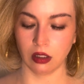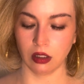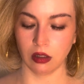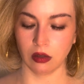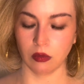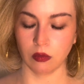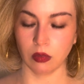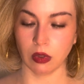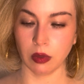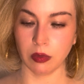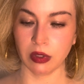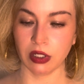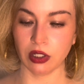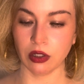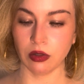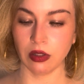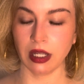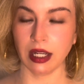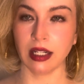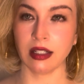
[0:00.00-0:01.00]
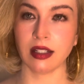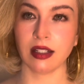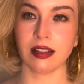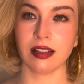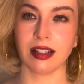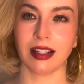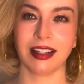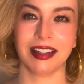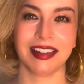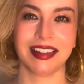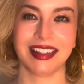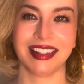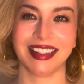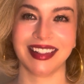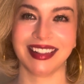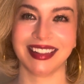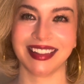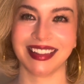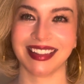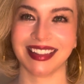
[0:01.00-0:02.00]
What would you like to say?
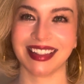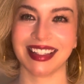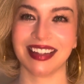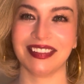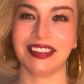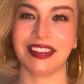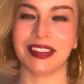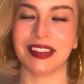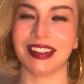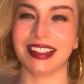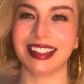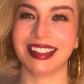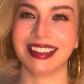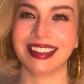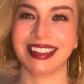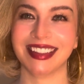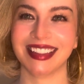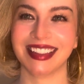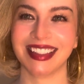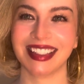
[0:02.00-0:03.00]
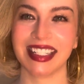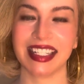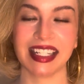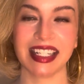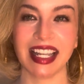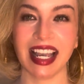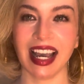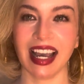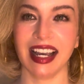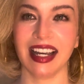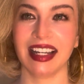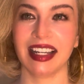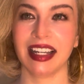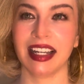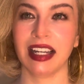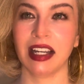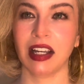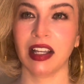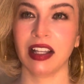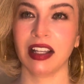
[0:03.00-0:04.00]
The Fool. Yeah.
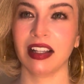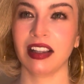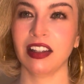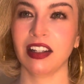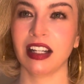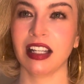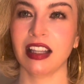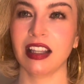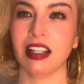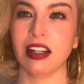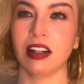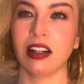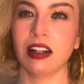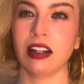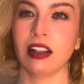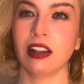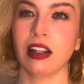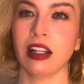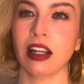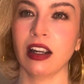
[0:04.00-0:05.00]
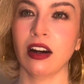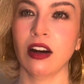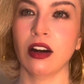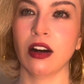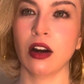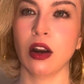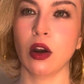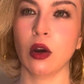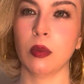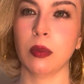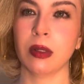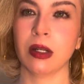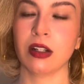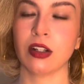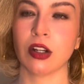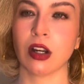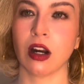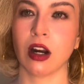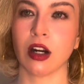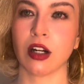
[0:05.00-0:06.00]
Look at her open
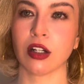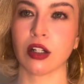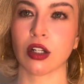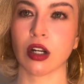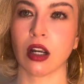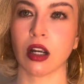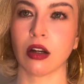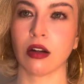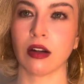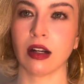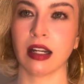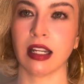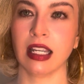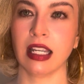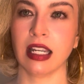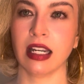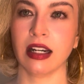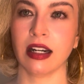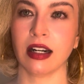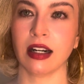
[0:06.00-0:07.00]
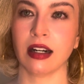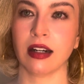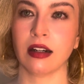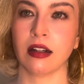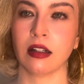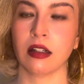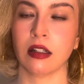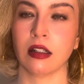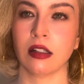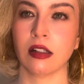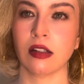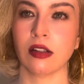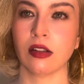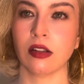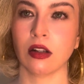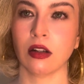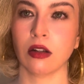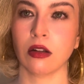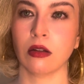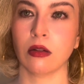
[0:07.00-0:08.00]
heart chakra here.
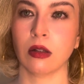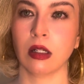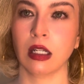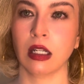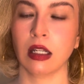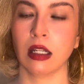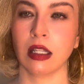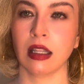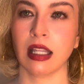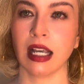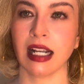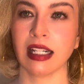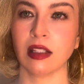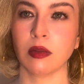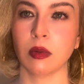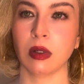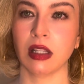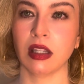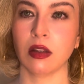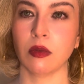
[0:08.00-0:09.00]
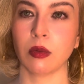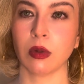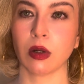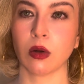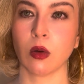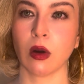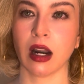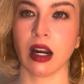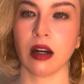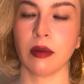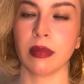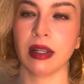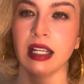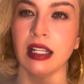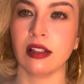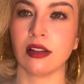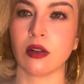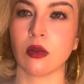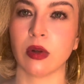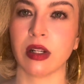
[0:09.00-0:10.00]
So that's what the requirement
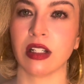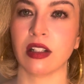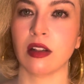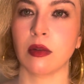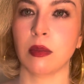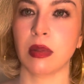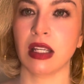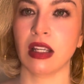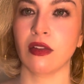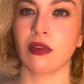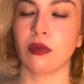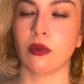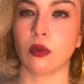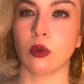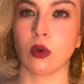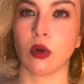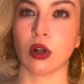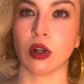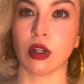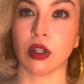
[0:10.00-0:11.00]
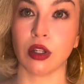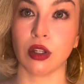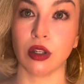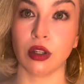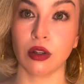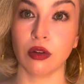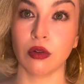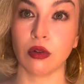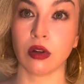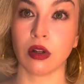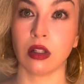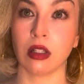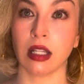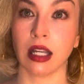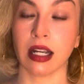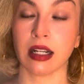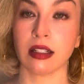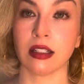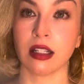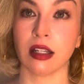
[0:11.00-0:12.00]
is going to be for you,
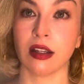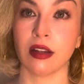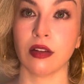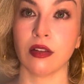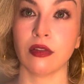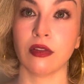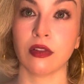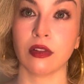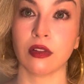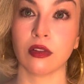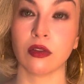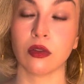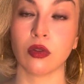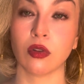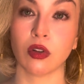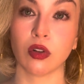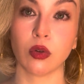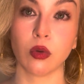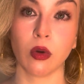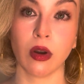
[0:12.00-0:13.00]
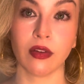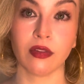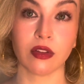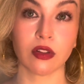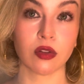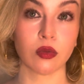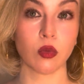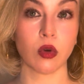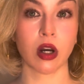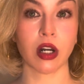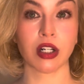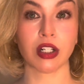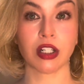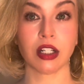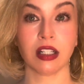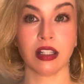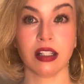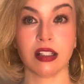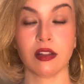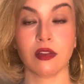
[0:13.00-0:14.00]
collective, or whoever's
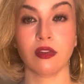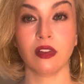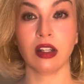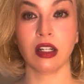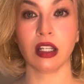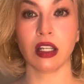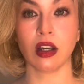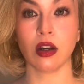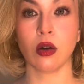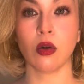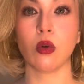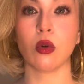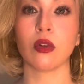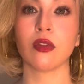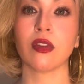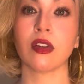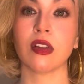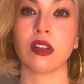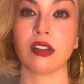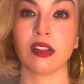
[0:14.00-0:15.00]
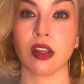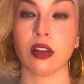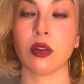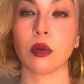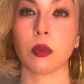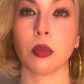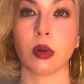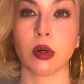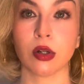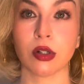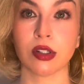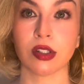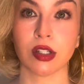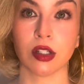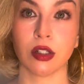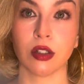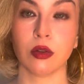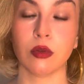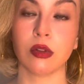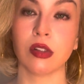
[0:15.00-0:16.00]
watching this video, or for this other
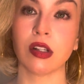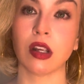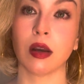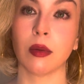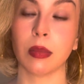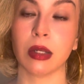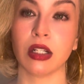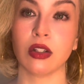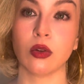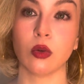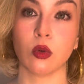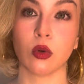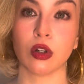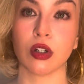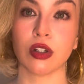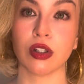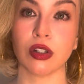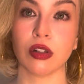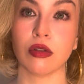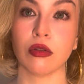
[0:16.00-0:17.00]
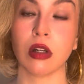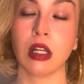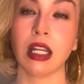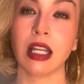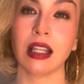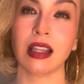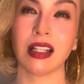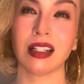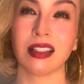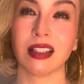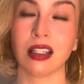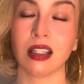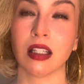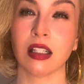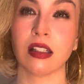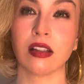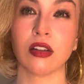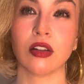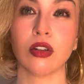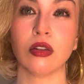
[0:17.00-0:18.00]
person who's coming towards you that's in
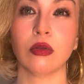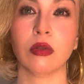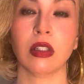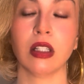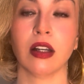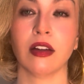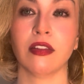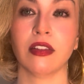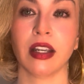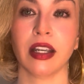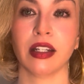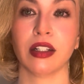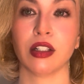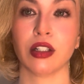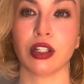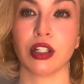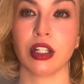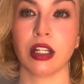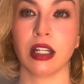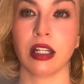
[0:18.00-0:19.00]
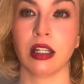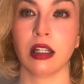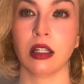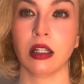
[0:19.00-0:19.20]
this new love energy.